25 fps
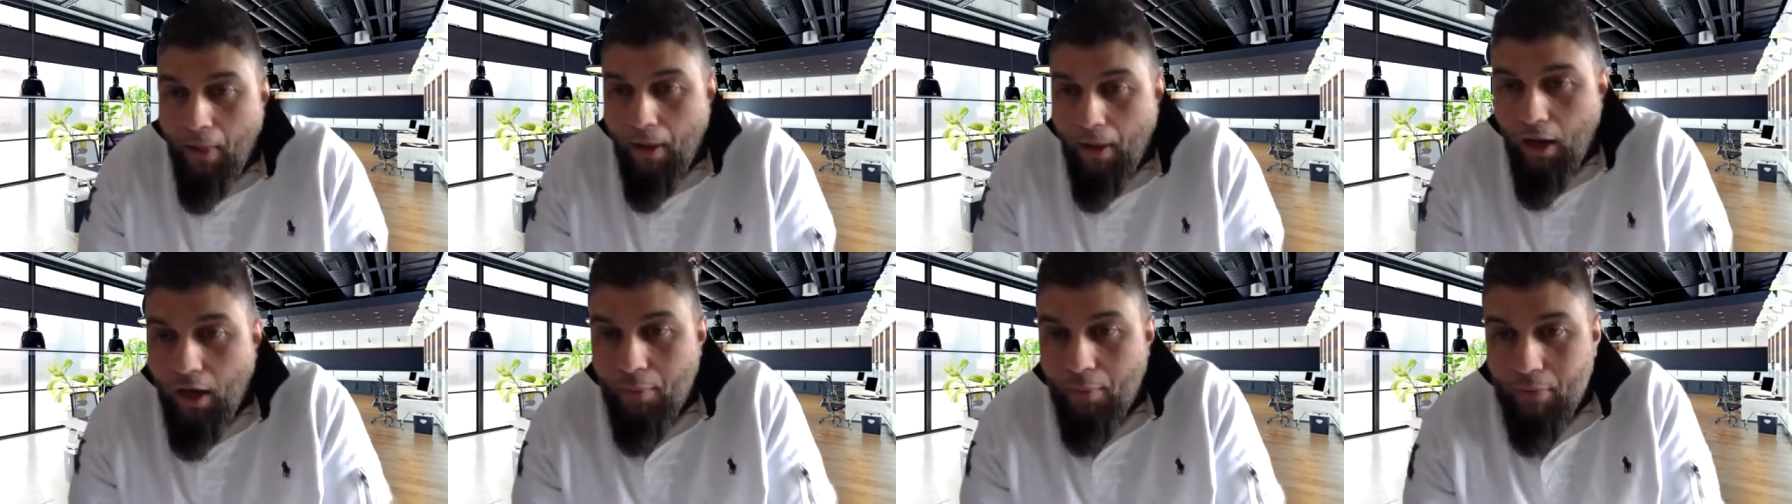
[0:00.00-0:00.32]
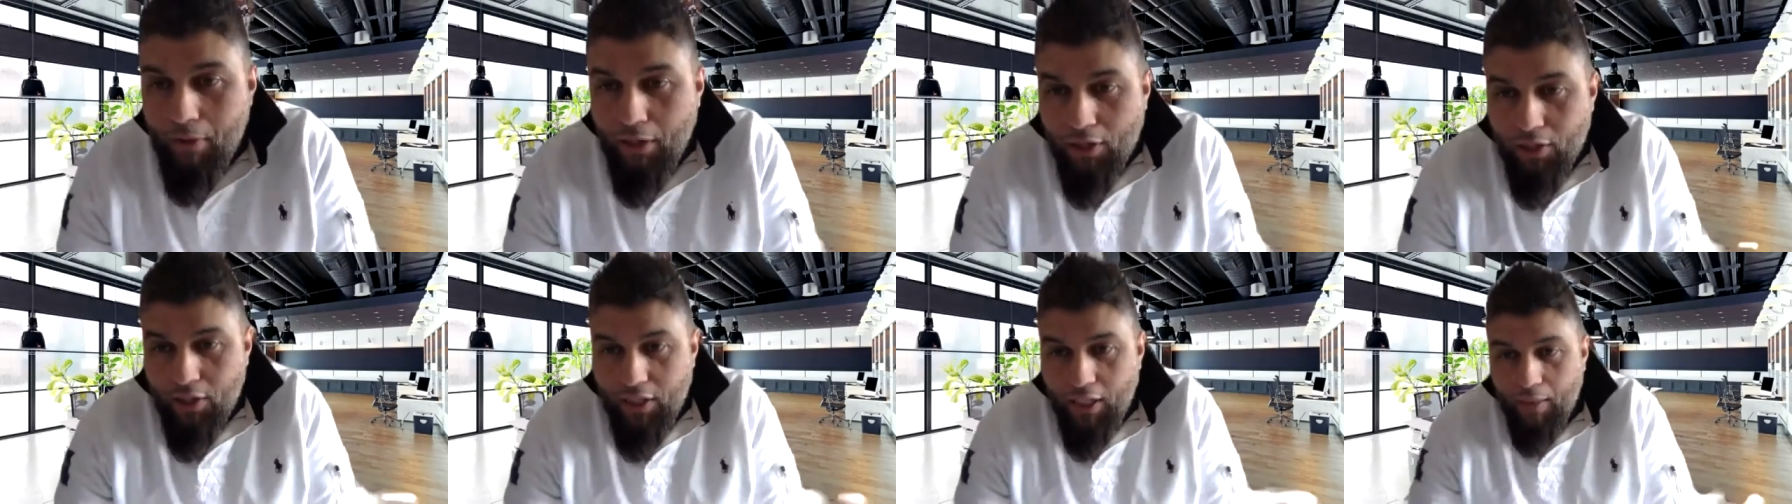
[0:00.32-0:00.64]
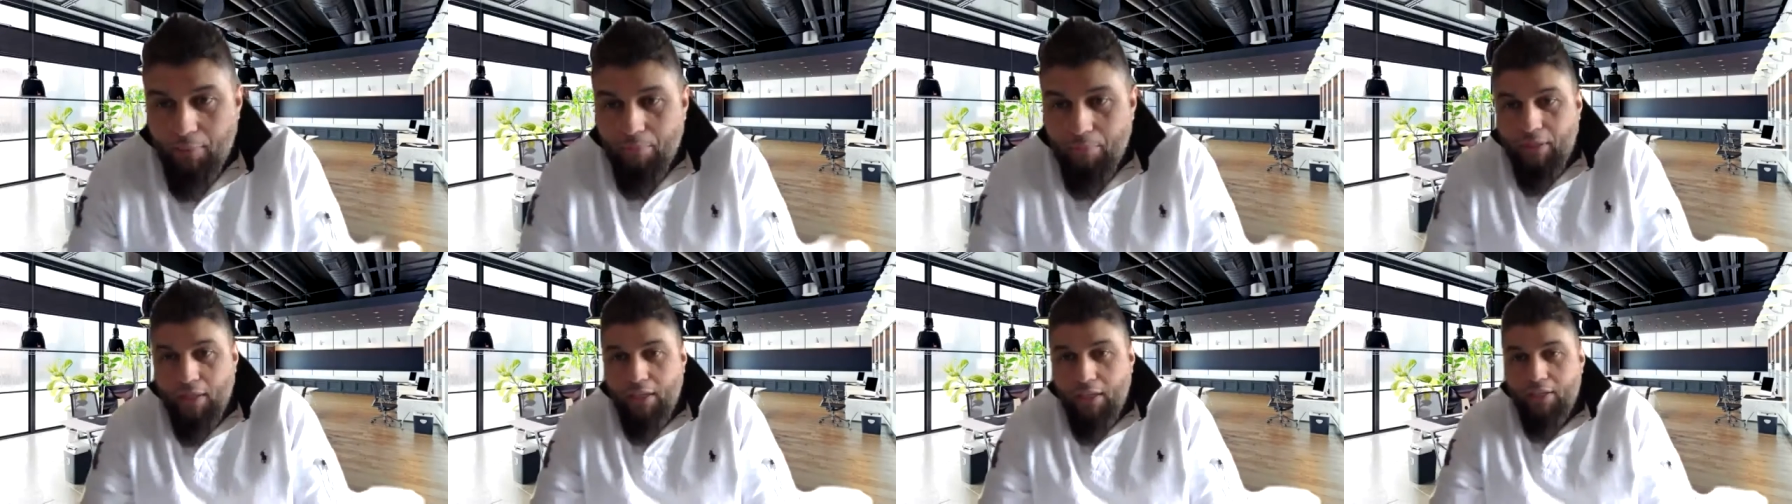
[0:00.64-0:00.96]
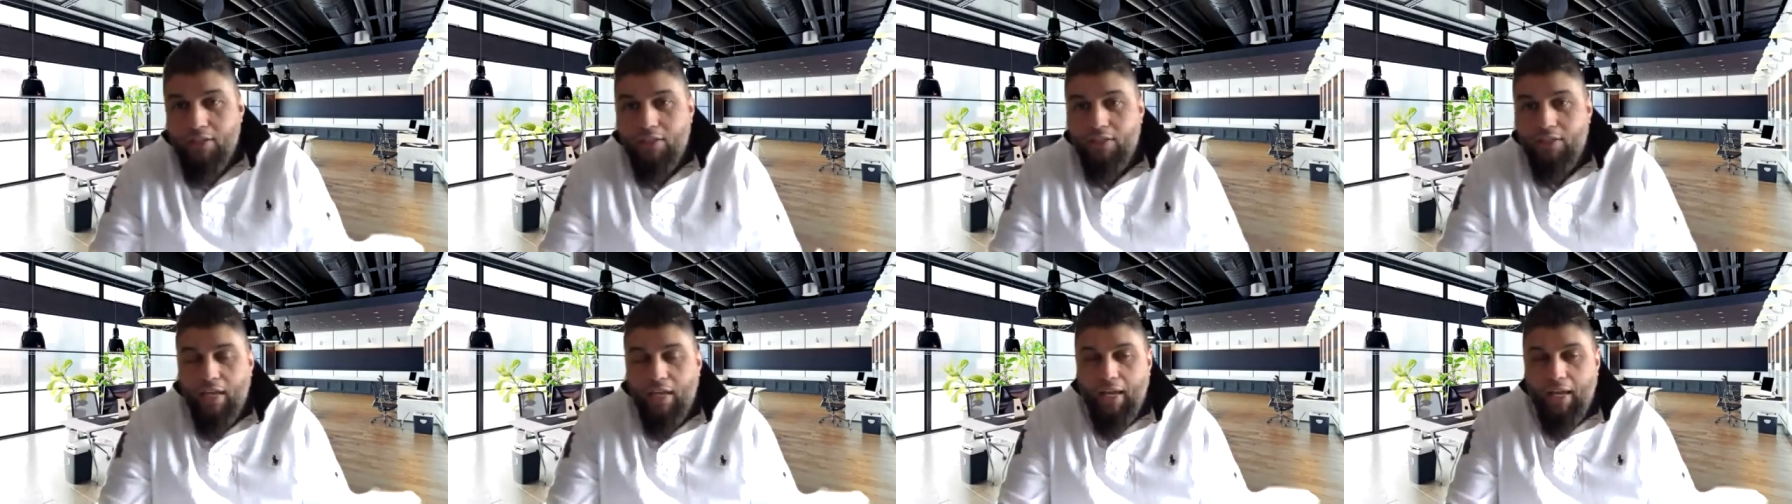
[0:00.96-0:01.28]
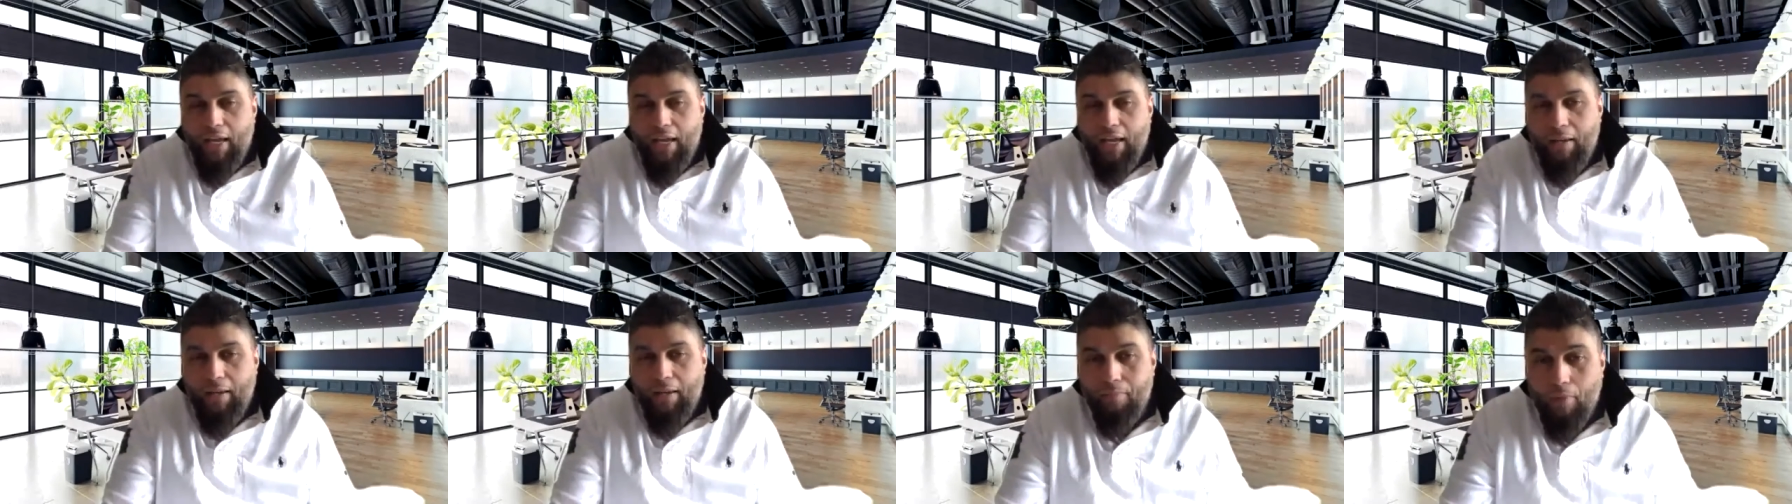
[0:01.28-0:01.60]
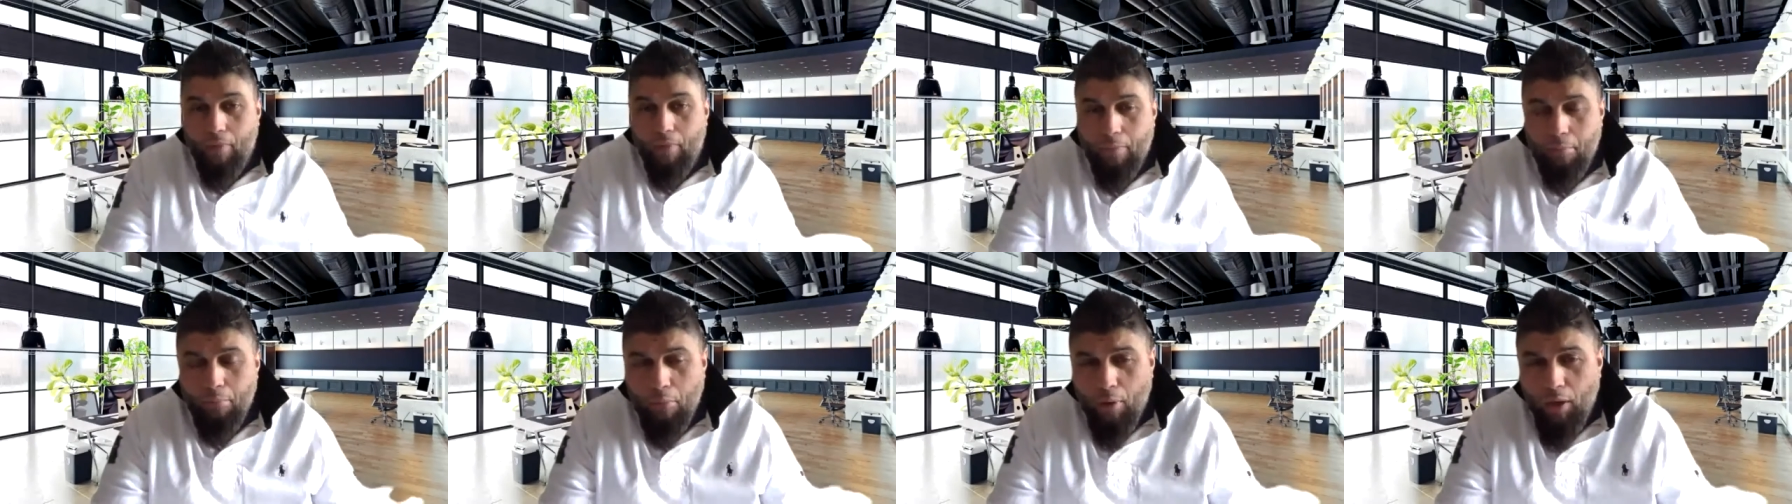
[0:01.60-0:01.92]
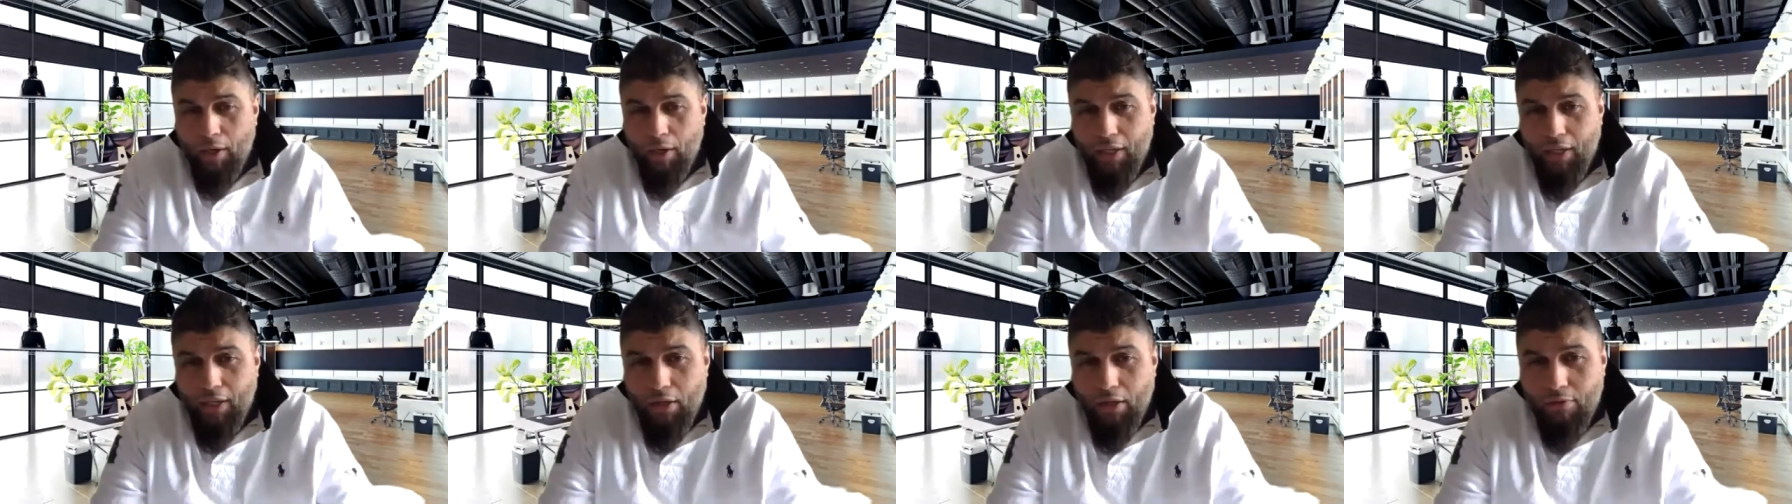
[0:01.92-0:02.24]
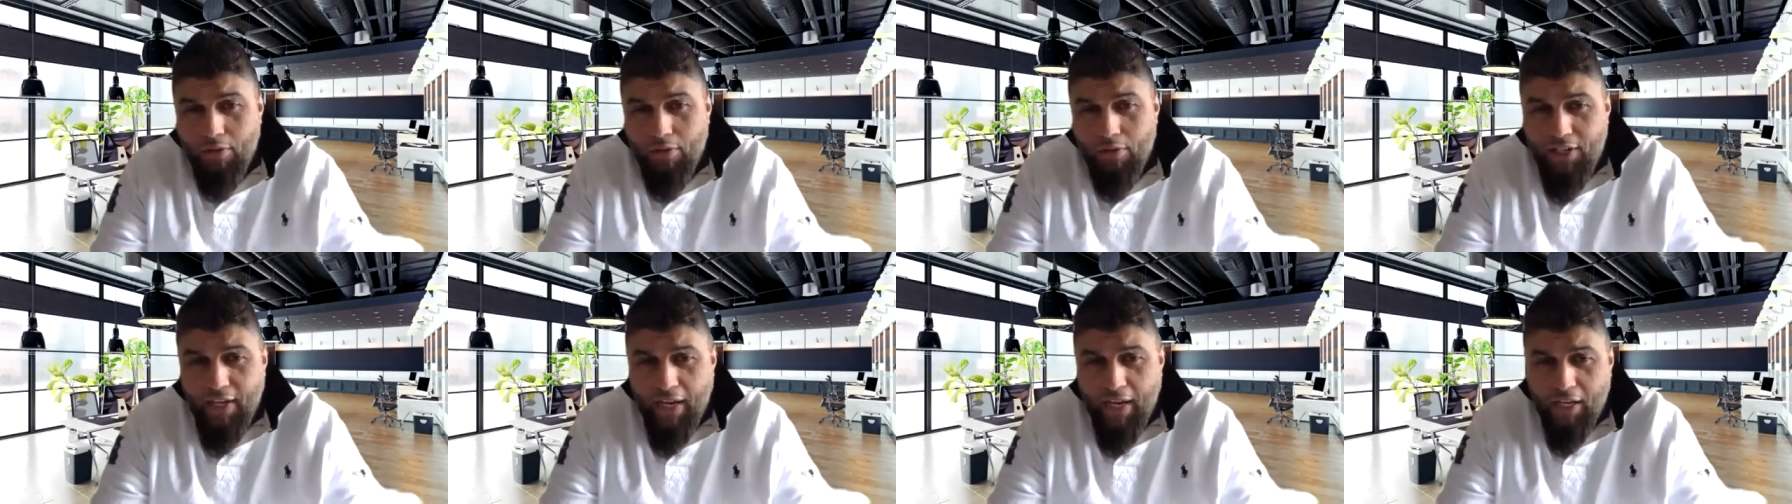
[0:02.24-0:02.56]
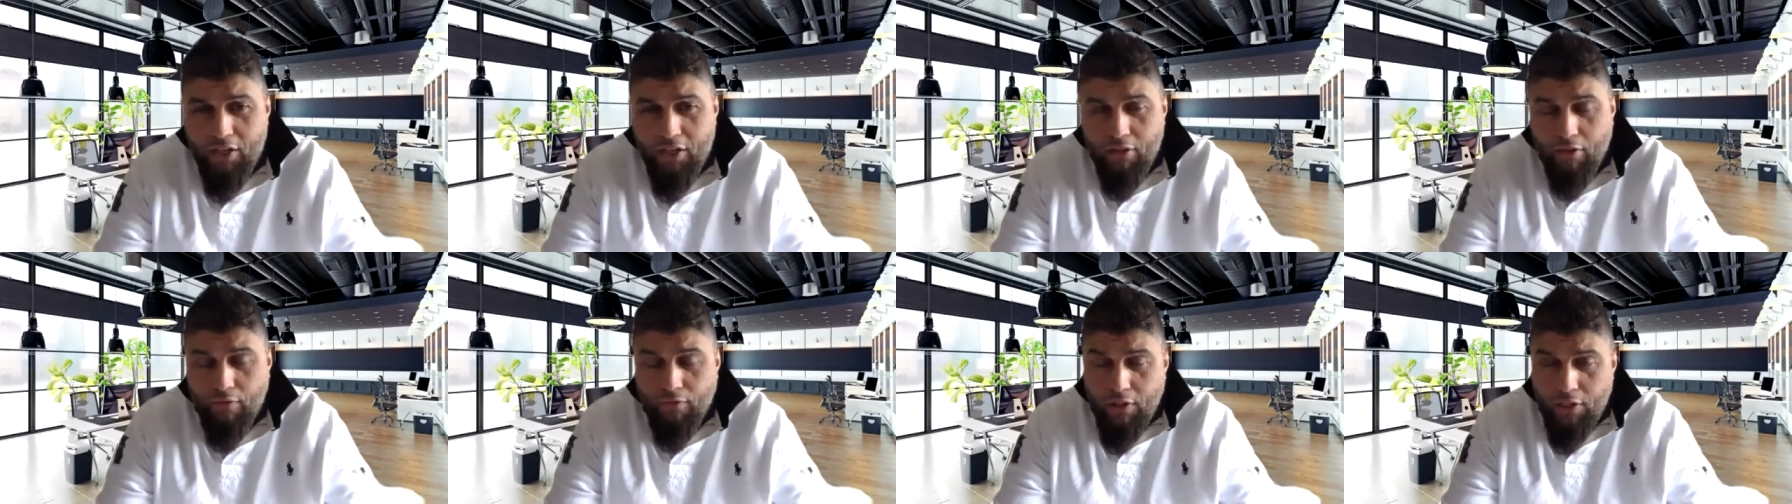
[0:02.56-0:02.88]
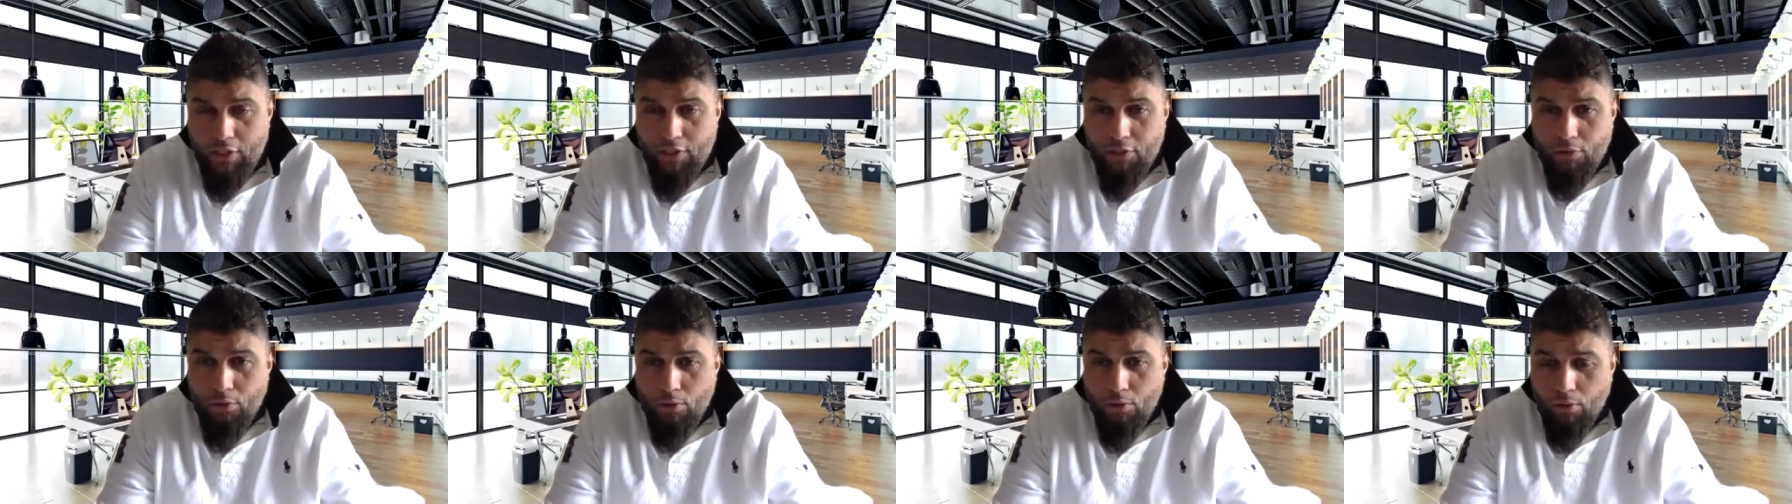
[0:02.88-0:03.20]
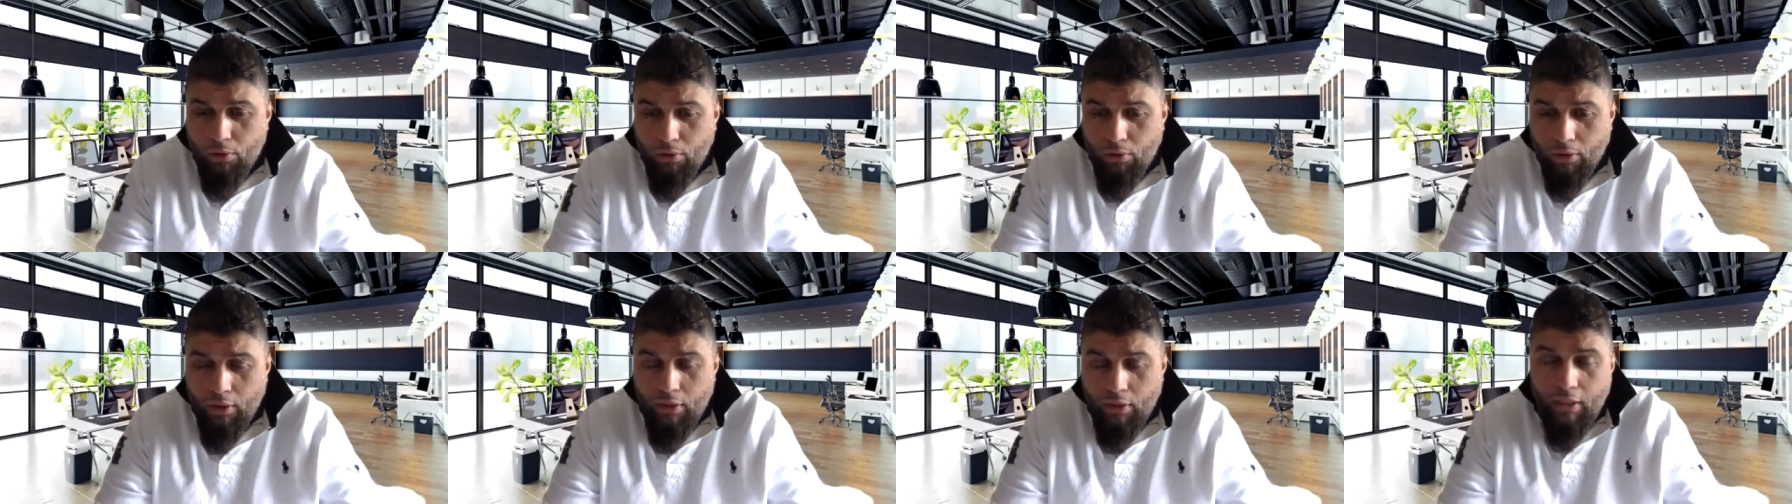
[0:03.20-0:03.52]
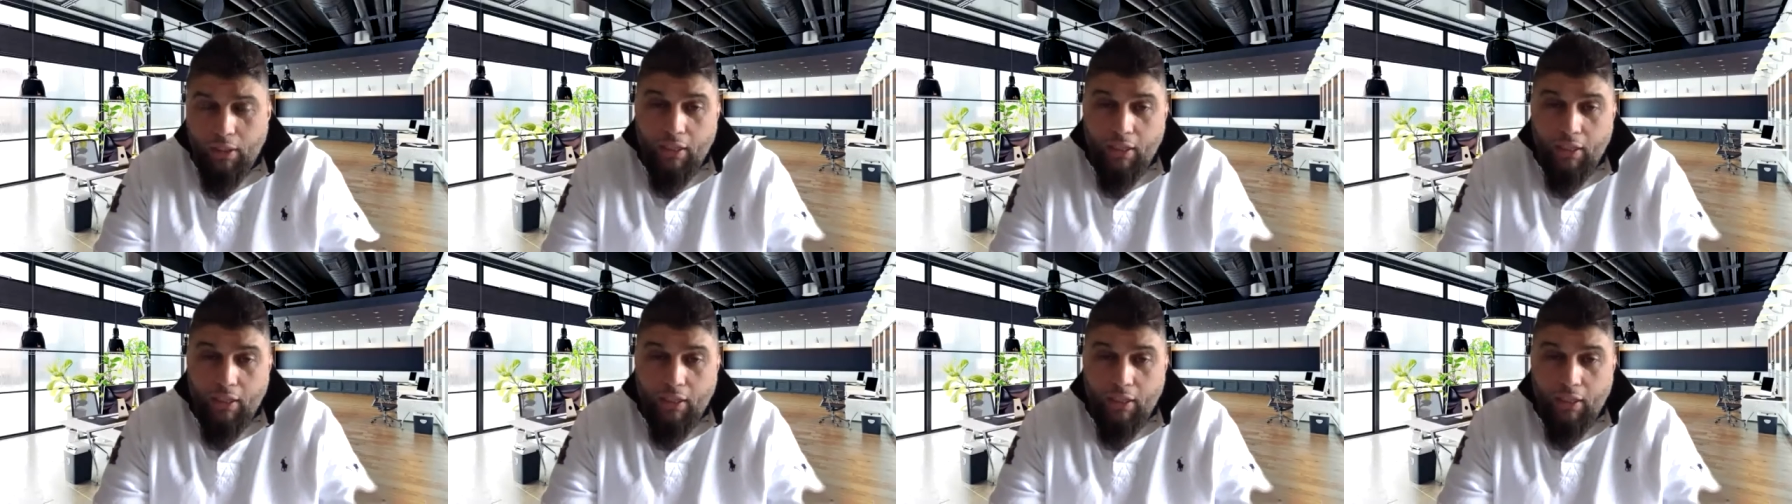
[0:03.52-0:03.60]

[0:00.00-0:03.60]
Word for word: I'm going to keep this um, my own section of this call